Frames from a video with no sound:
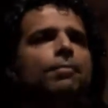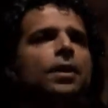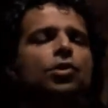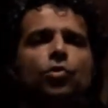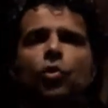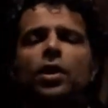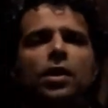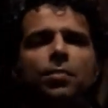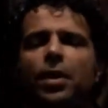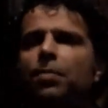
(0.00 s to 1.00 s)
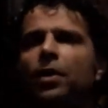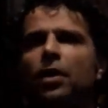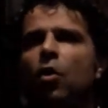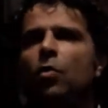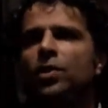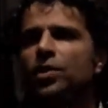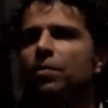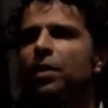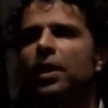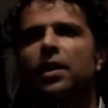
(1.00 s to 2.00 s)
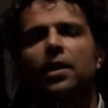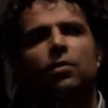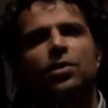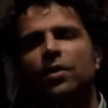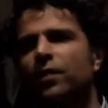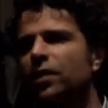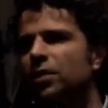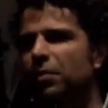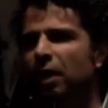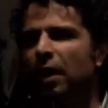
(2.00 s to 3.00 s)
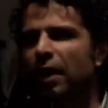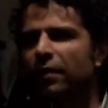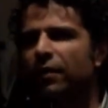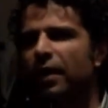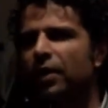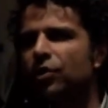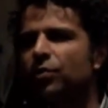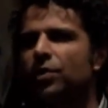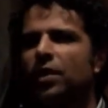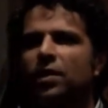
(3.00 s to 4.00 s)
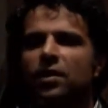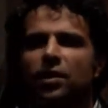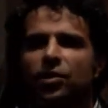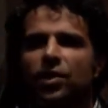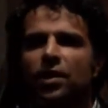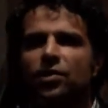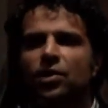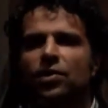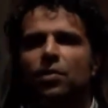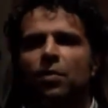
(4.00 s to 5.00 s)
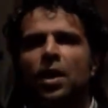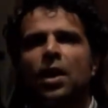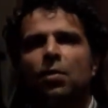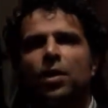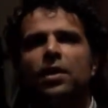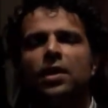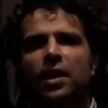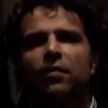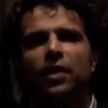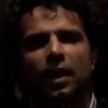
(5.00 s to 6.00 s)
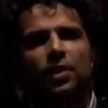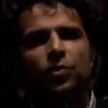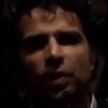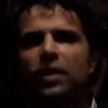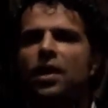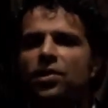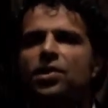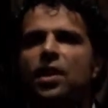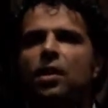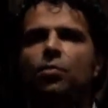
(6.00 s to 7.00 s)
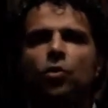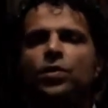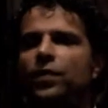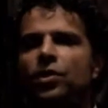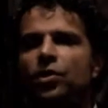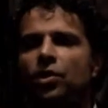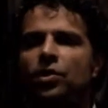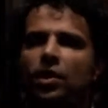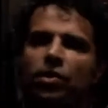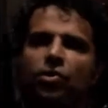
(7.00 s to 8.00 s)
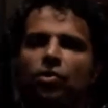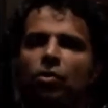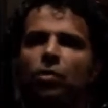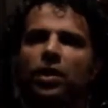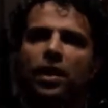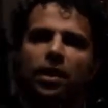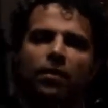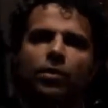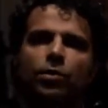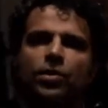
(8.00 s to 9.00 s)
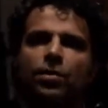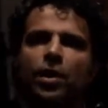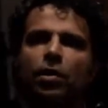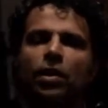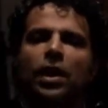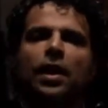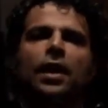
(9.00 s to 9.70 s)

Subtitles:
Historically, people had always complained that it was difficult to bill IFH, it was hard to understand the system, but I think nevertheless, when the dust settled, most physicians understood what that coverage was about.